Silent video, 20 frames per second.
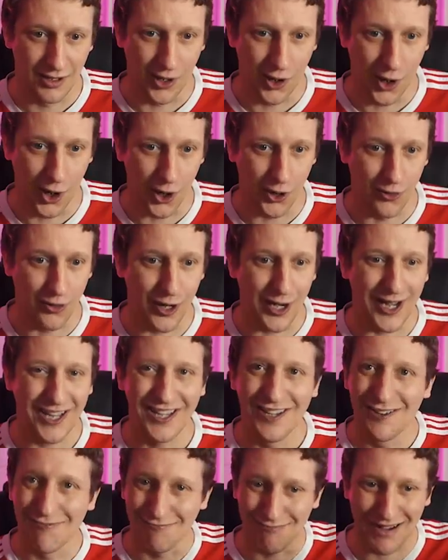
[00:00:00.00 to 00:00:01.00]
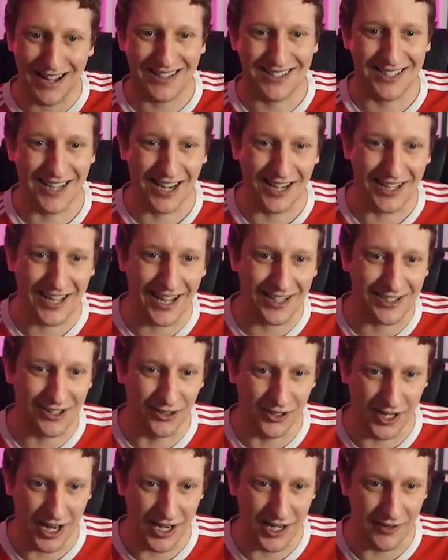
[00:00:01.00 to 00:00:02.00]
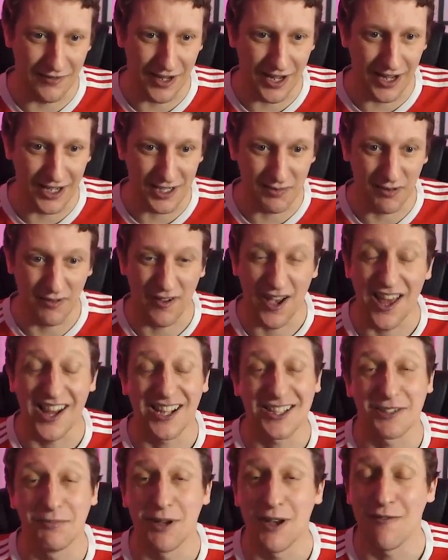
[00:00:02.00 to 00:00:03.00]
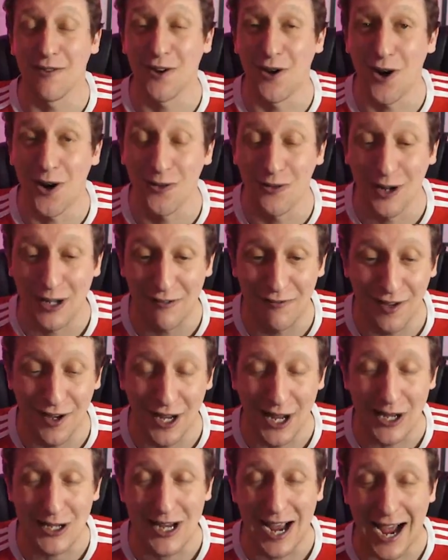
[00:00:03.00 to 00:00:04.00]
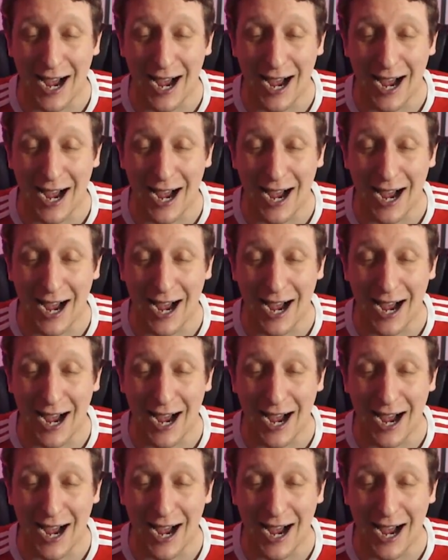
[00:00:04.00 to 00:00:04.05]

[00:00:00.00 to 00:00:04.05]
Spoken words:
Martinelli gets on the end of it. And to be fair, that's a bit of an Henry finish.